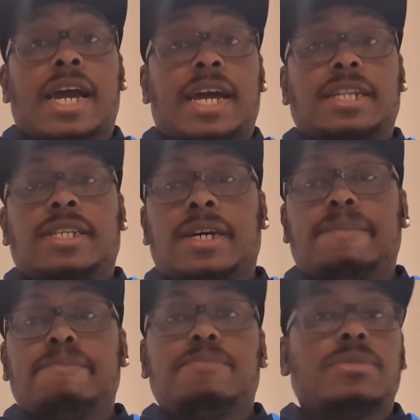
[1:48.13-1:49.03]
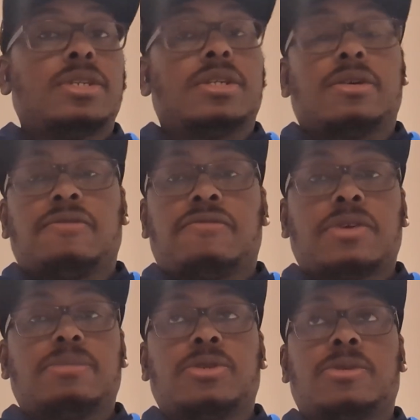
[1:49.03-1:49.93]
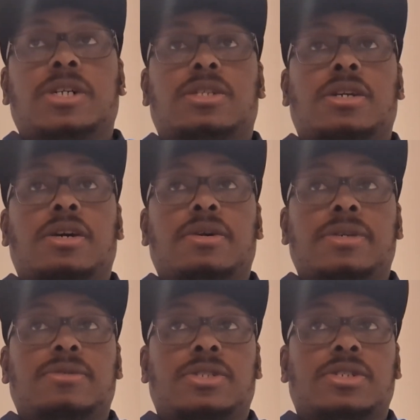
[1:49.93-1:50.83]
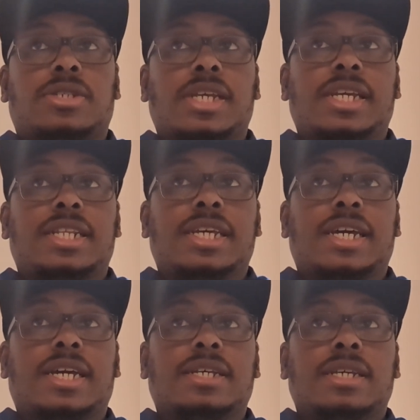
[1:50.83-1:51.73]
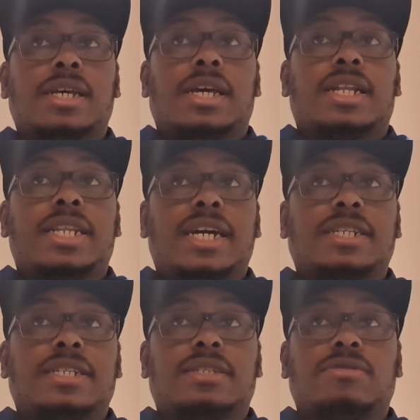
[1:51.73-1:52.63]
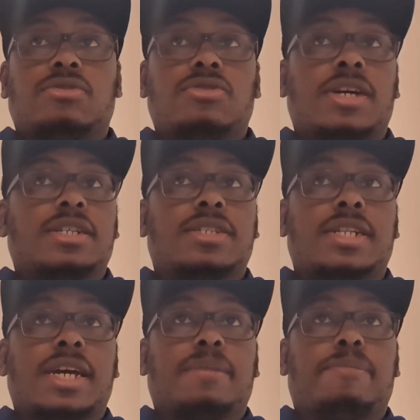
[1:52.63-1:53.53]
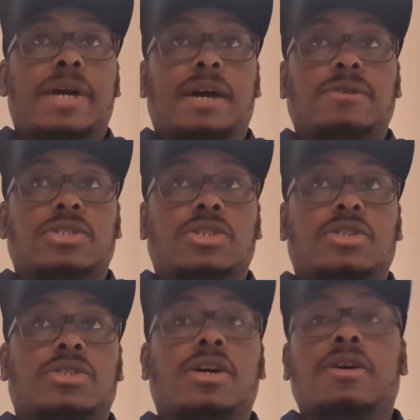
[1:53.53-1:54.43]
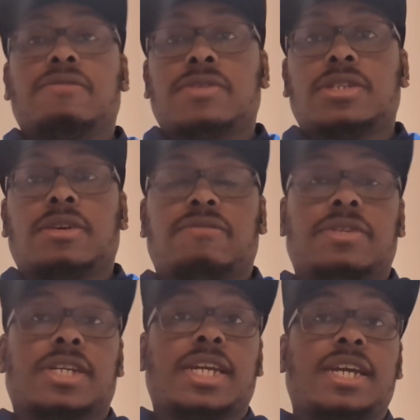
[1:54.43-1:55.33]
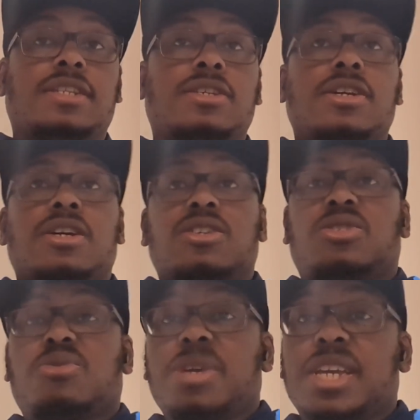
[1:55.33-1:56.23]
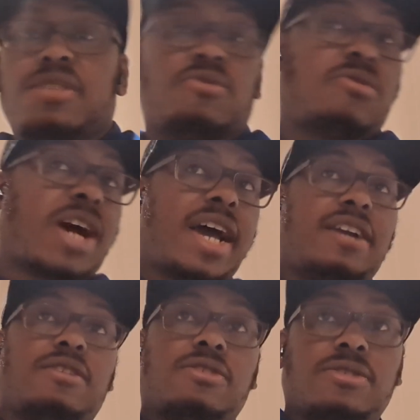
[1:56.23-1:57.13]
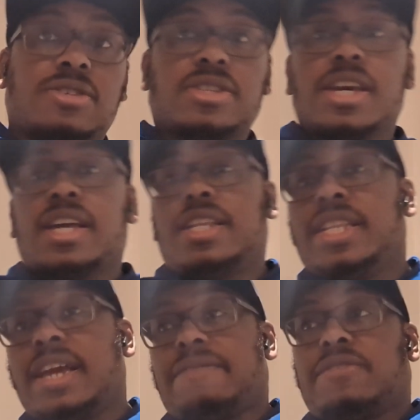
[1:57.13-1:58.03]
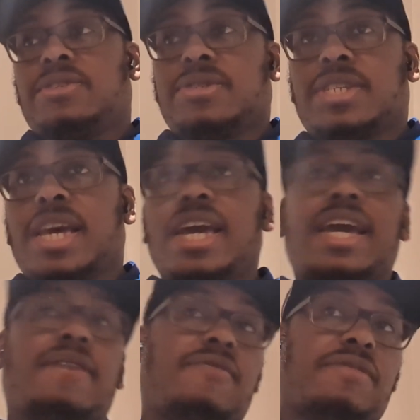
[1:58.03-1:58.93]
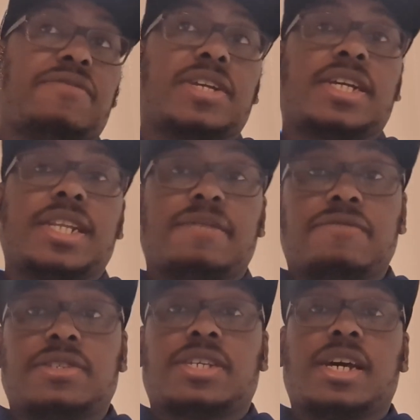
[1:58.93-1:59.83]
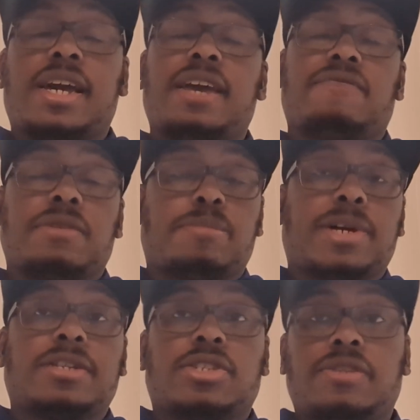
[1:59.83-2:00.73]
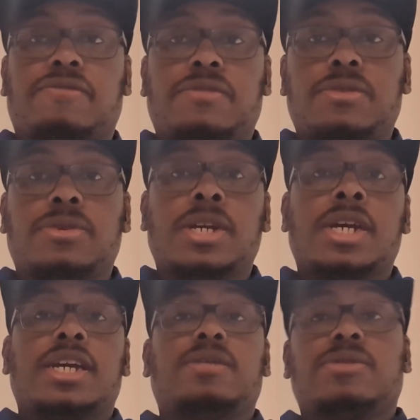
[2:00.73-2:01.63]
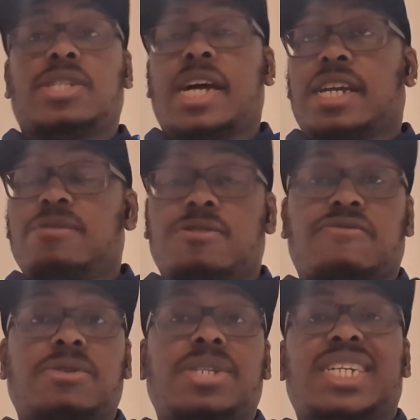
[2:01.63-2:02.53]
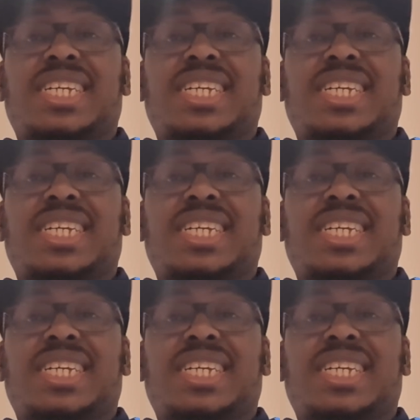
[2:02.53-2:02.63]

And, you know, from the word go, he was just in there, landing, trying to land power shots over and over again, swinging right hooks, left hooks, everything. And every time, every punch he threw, it was like he was throwing